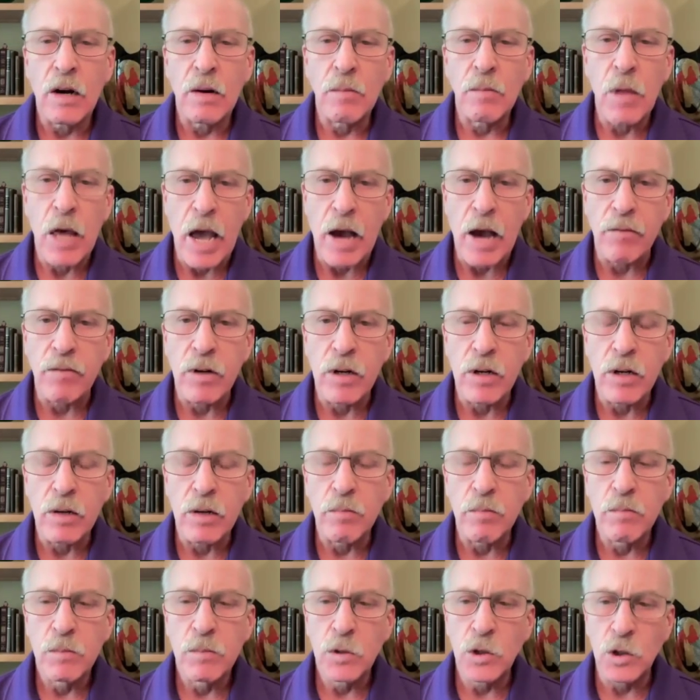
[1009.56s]
They have a
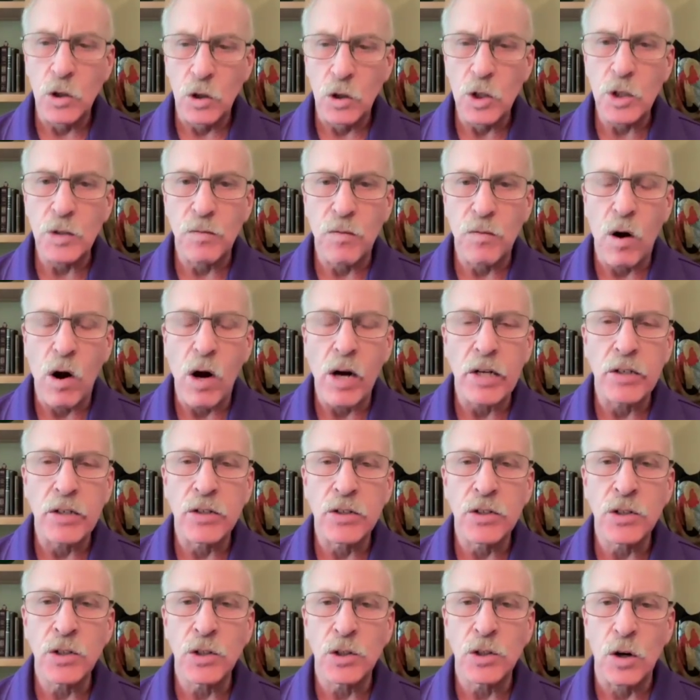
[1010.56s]
search finder
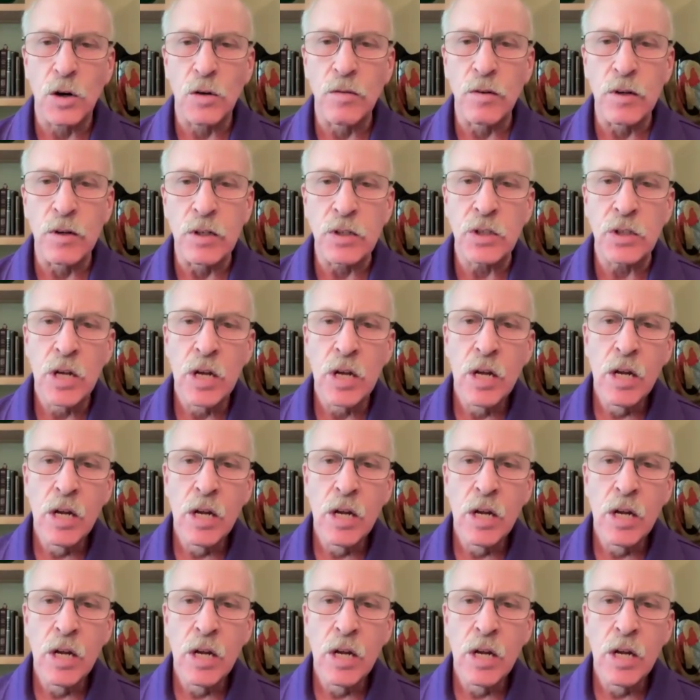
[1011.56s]
service,